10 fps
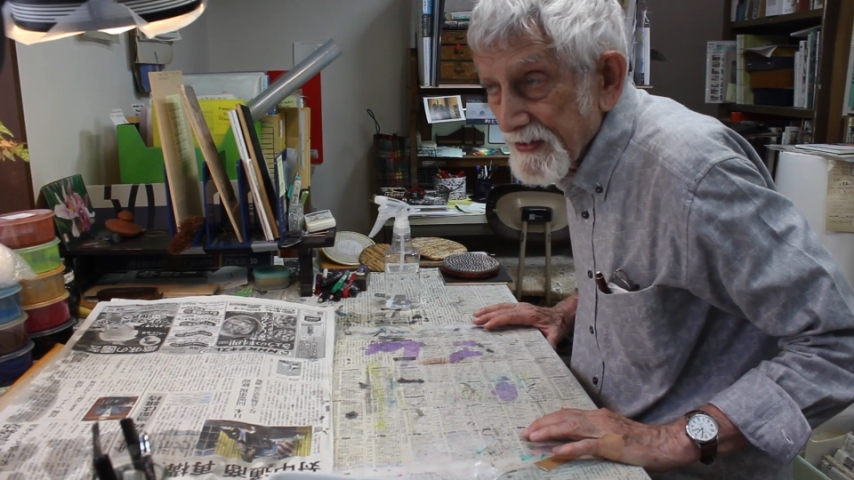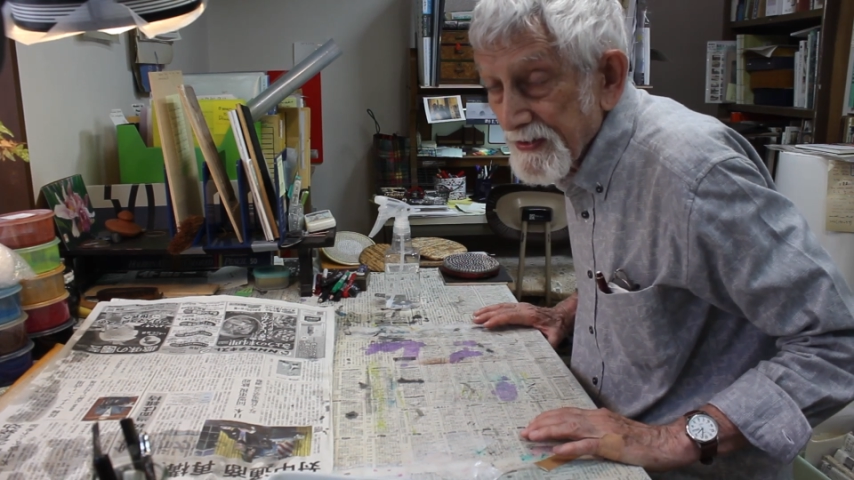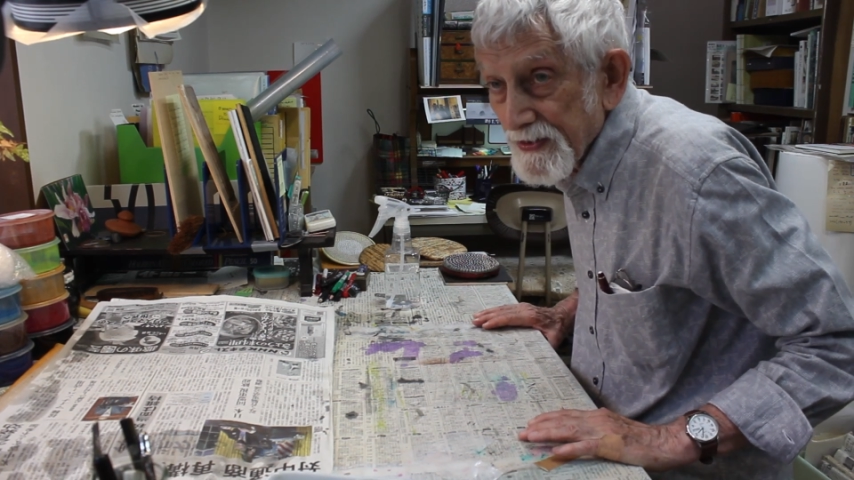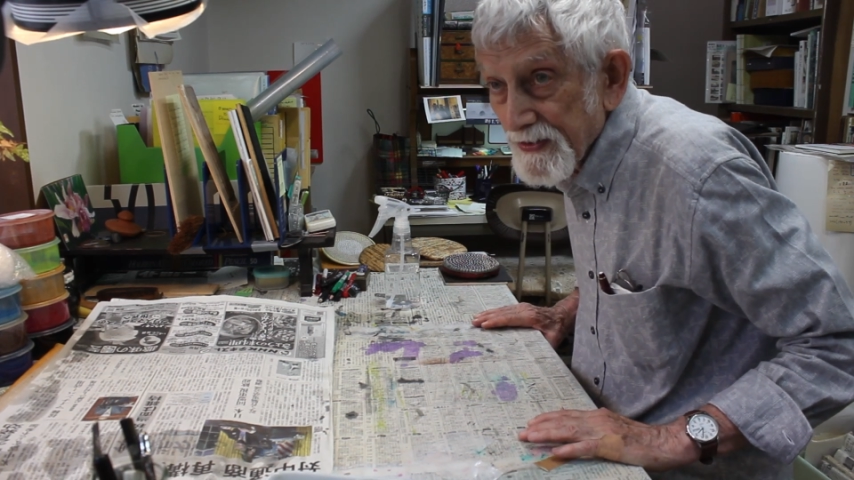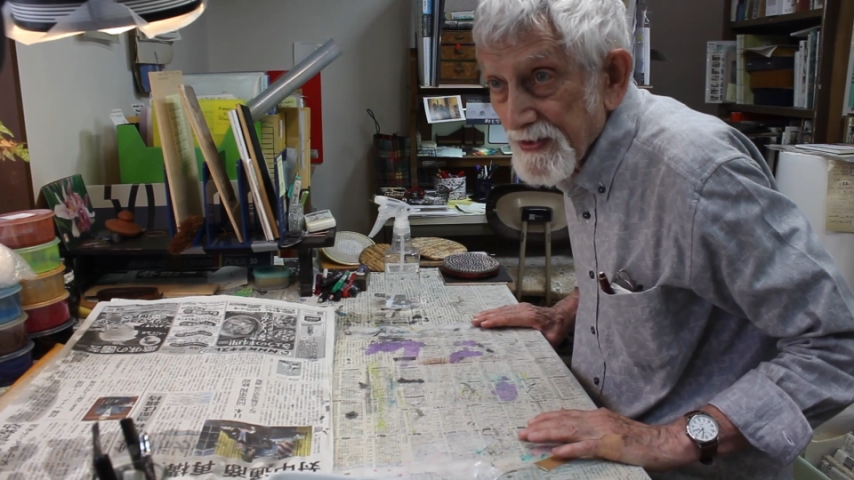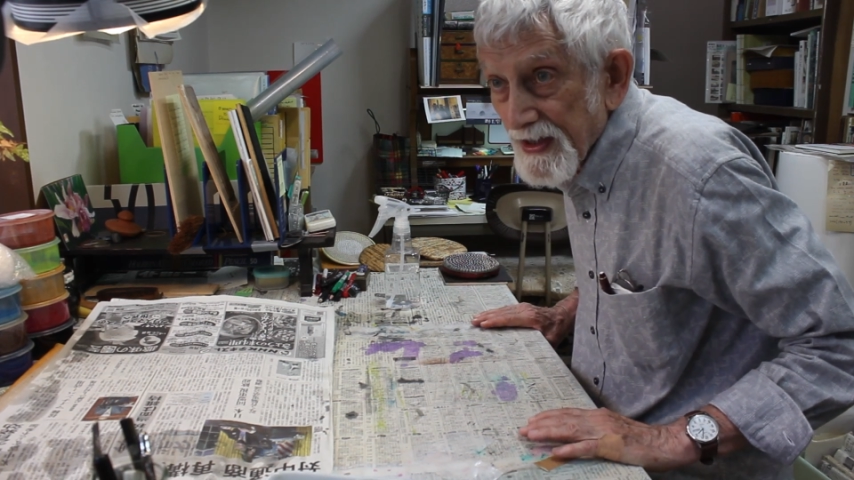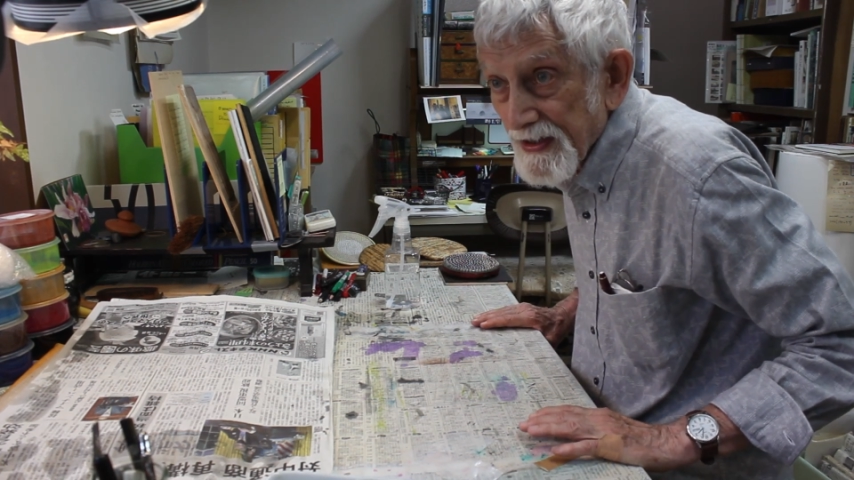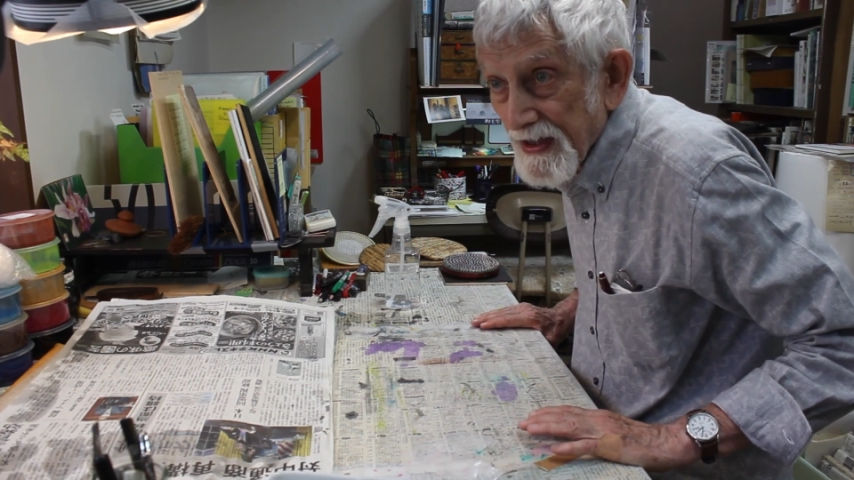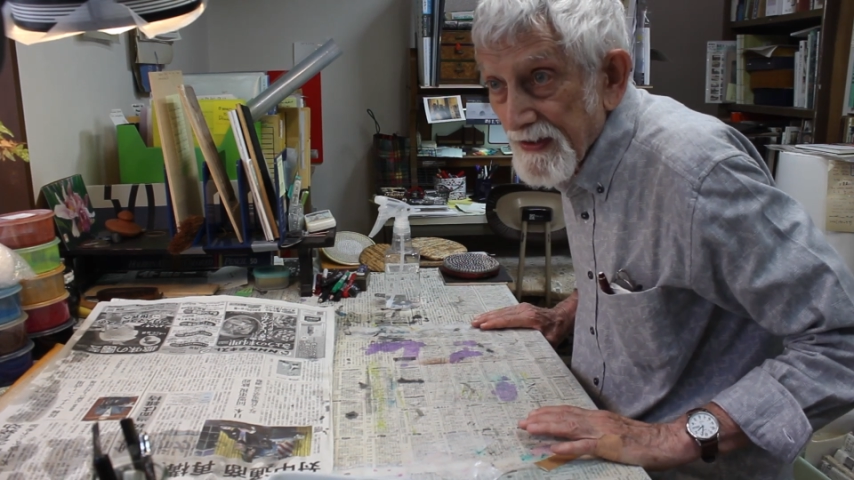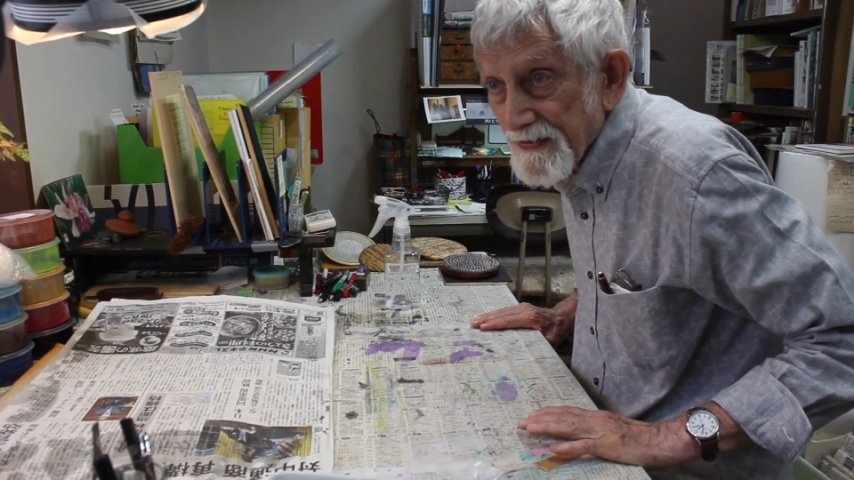can do
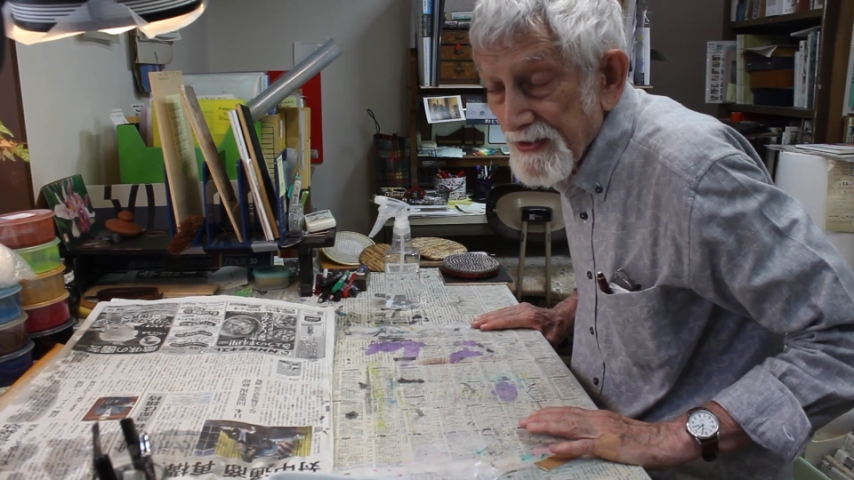that.